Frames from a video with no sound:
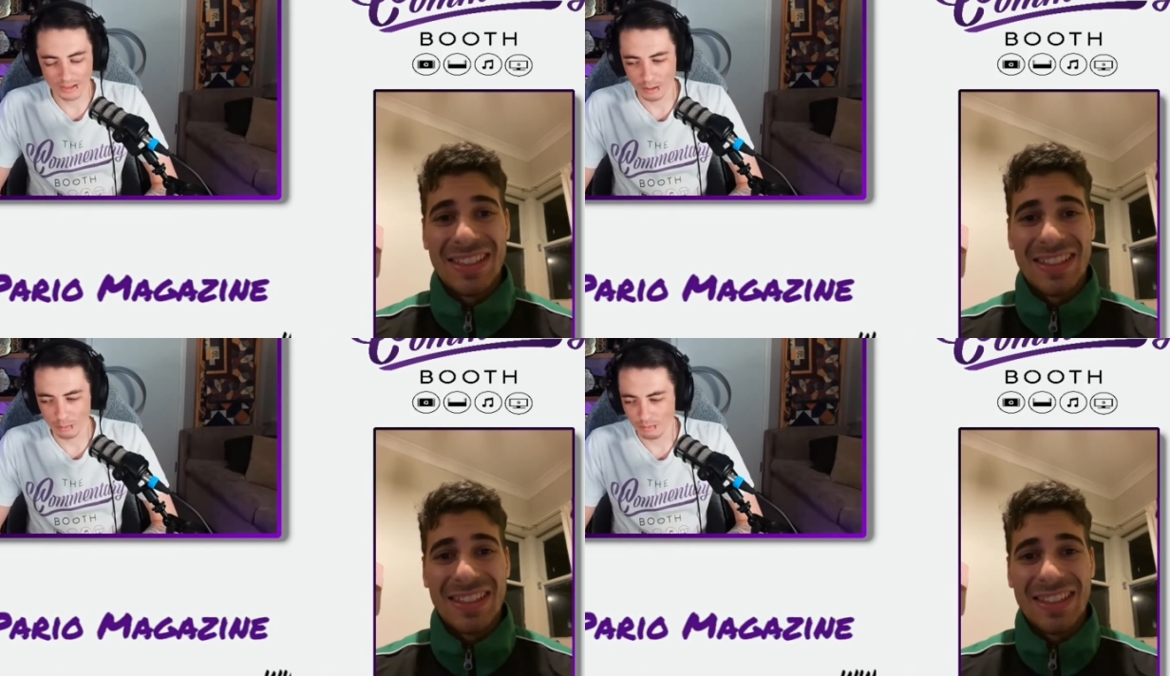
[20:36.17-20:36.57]

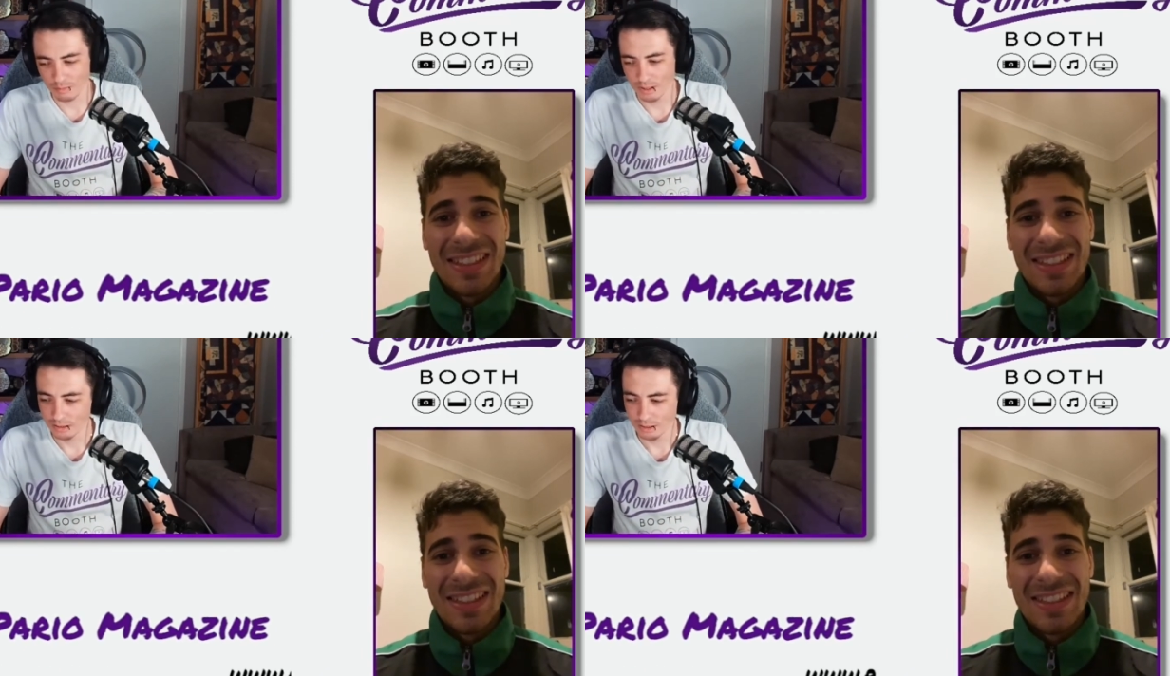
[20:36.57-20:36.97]
Speaker 1: Um,
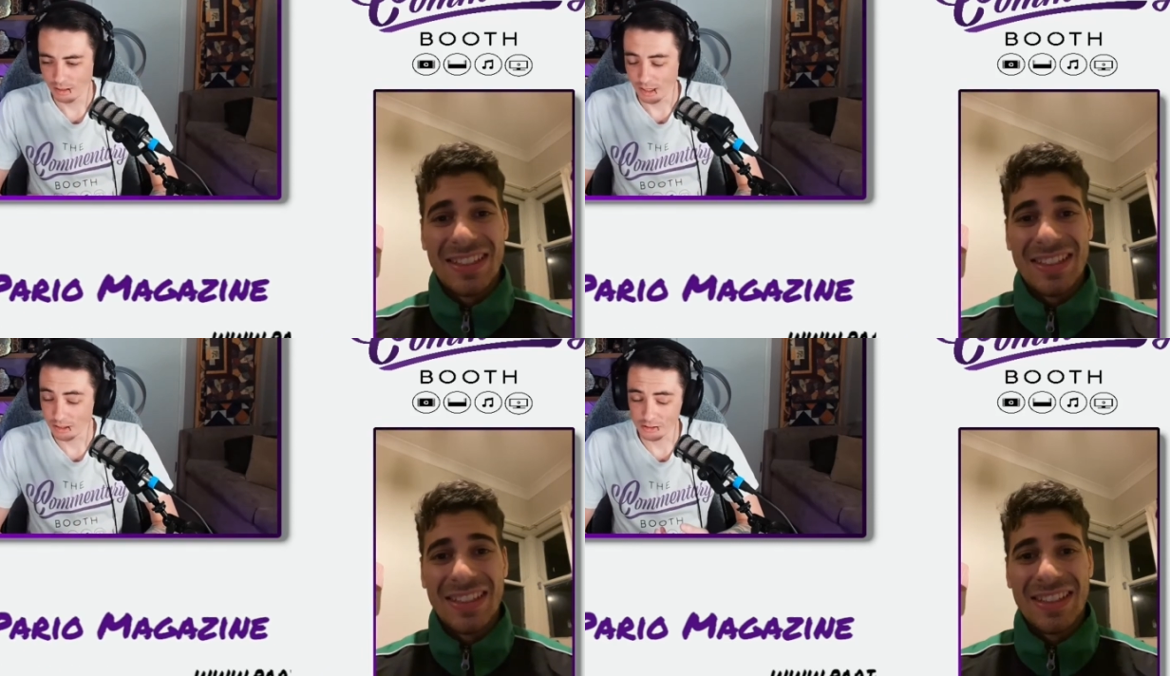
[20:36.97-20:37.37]

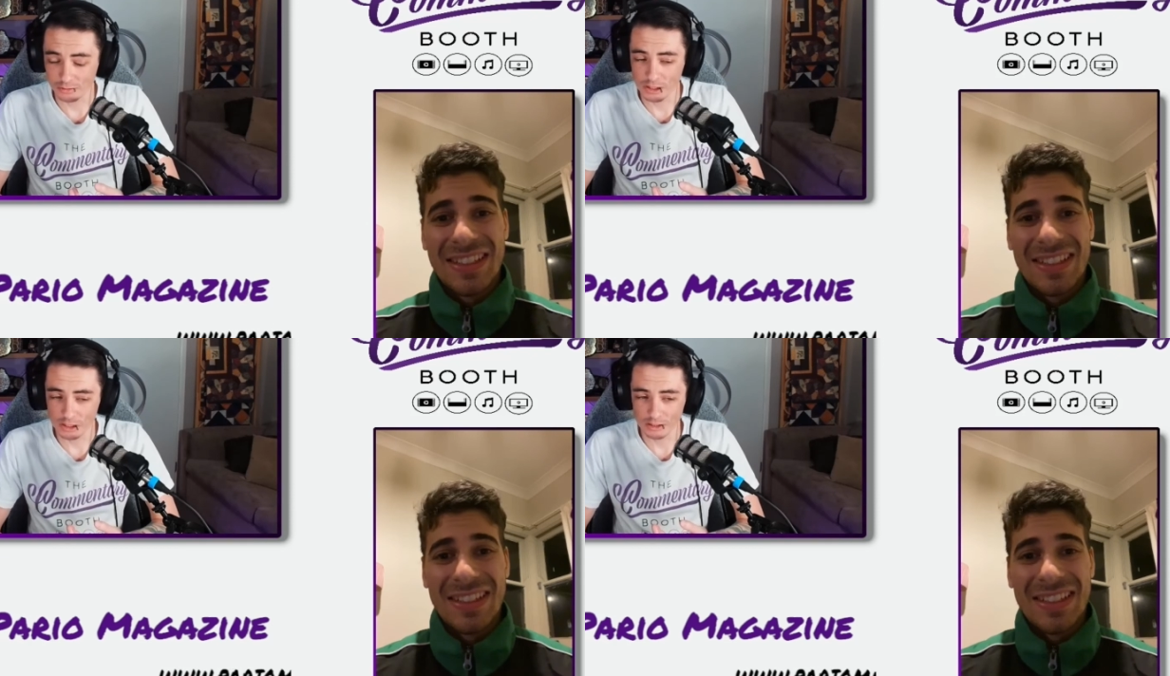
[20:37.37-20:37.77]
I just
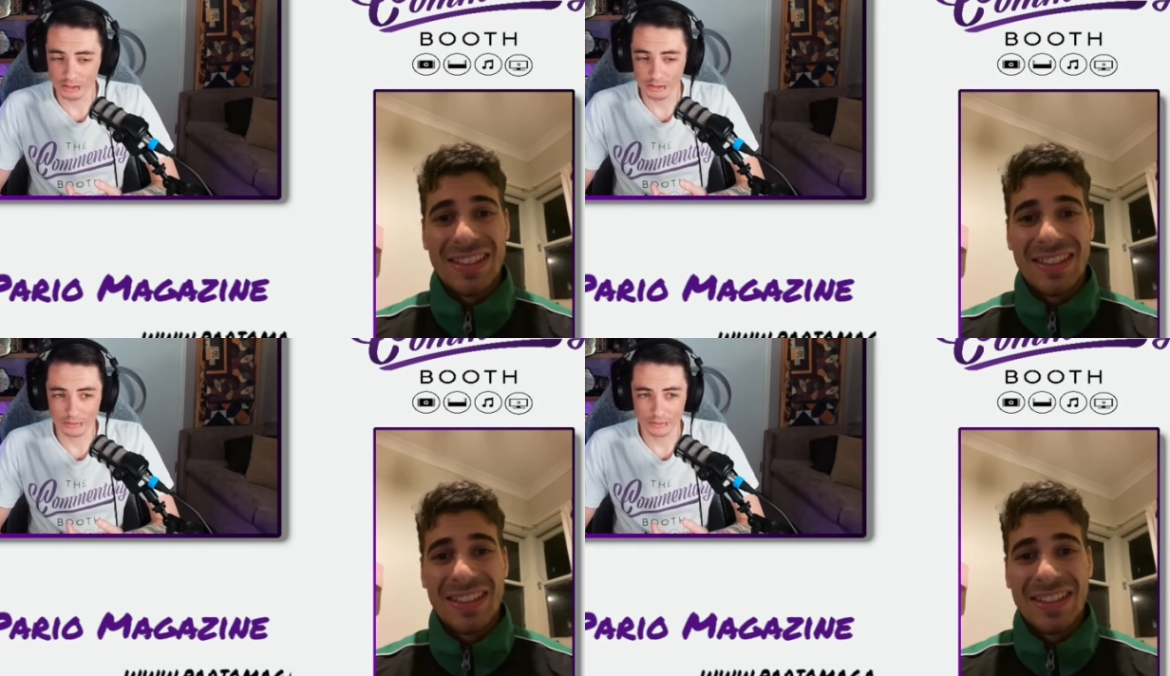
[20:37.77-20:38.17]
finished
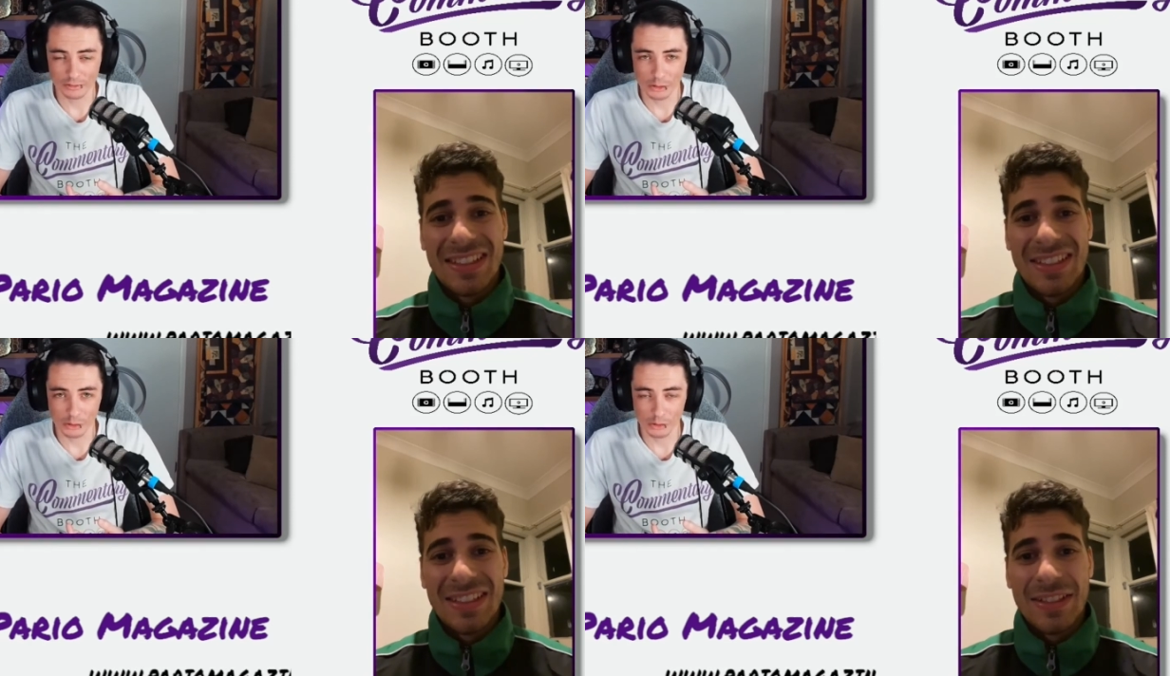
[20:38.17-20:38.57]
the
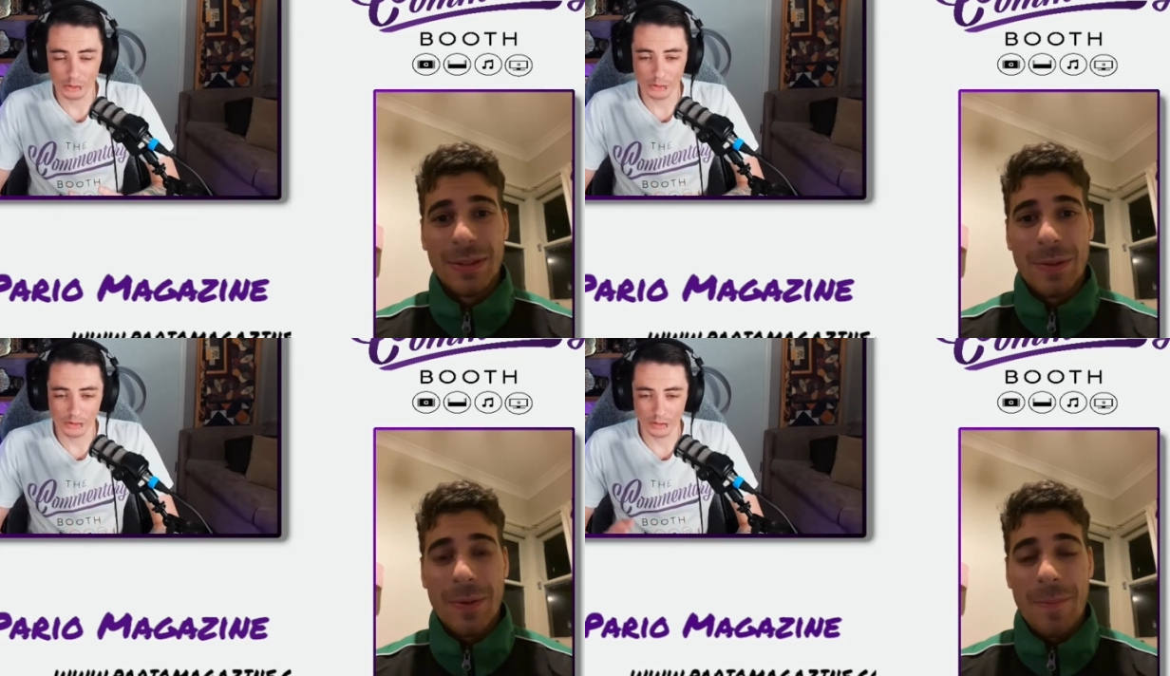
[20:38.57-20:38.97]
the
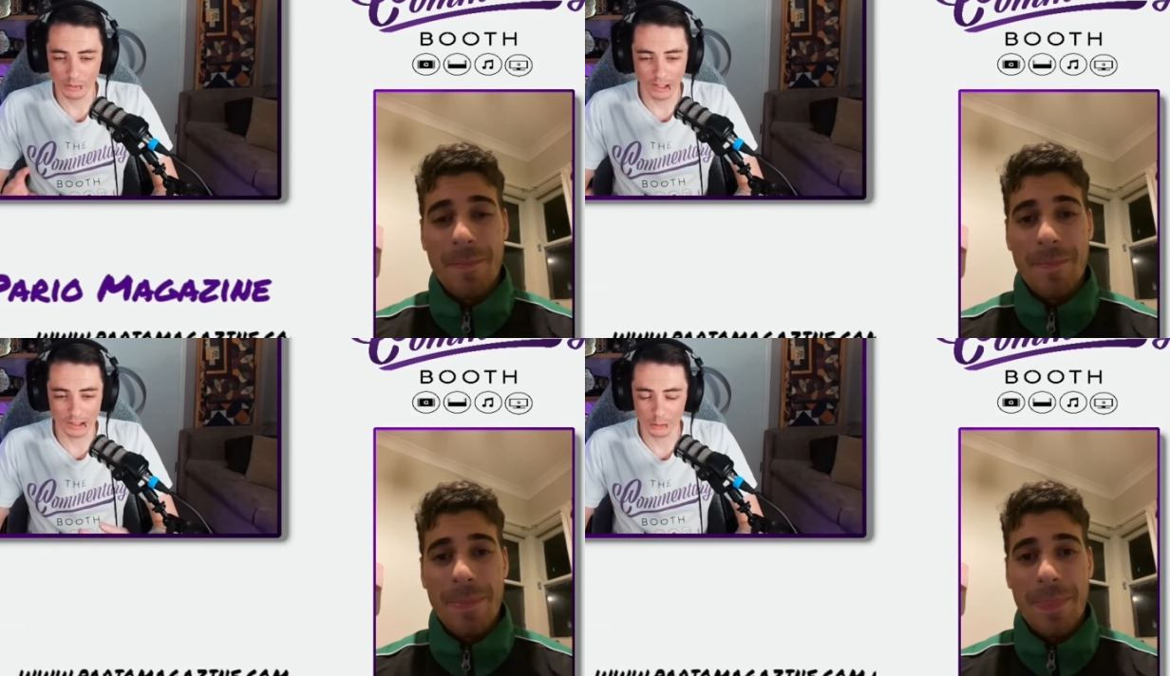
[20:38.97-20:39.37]
new, if
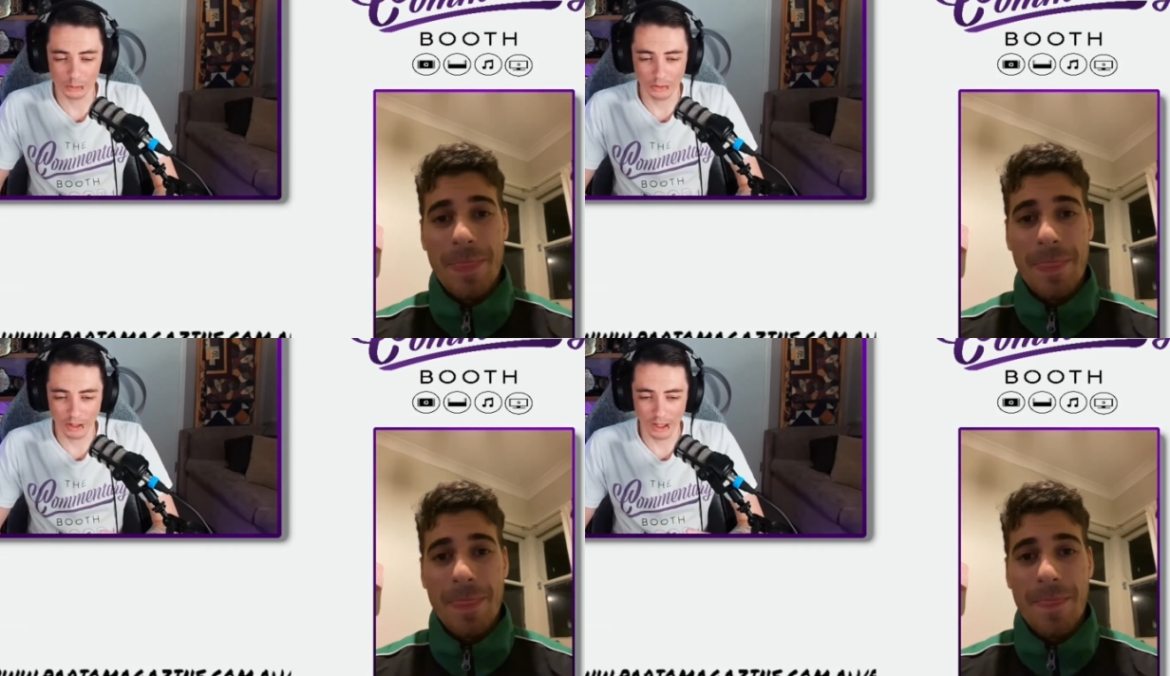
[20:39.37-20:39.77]
you like, true
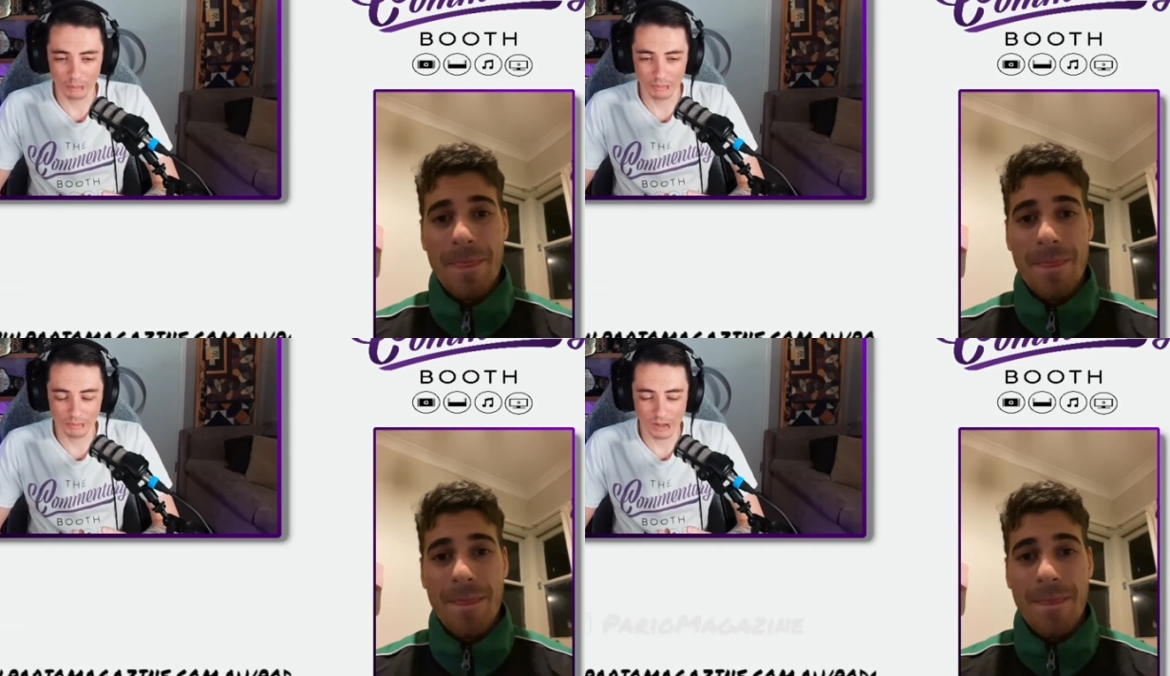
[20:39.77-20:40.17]

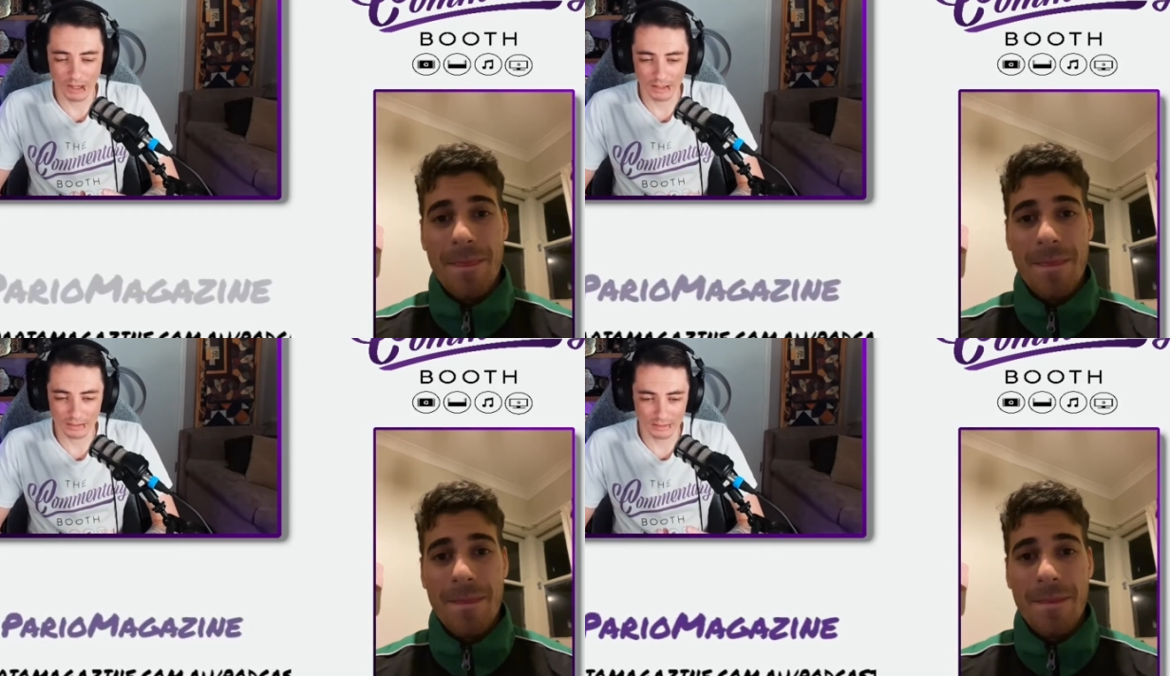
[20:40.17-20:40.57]
crime,
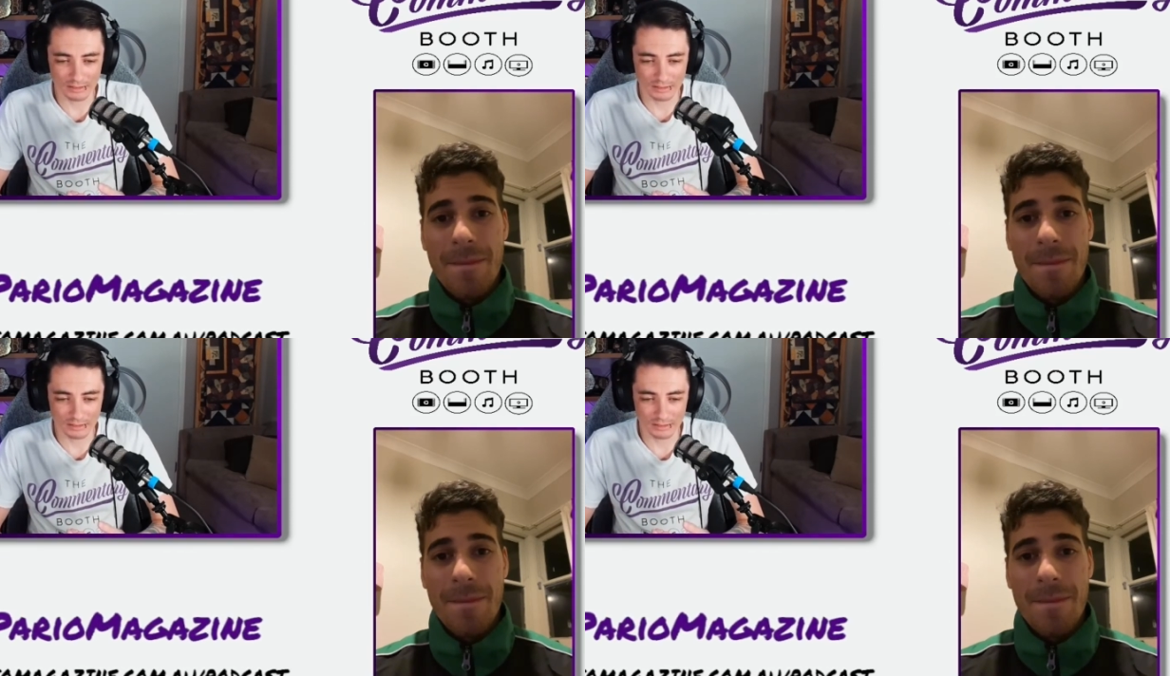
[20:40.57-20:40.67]
uh,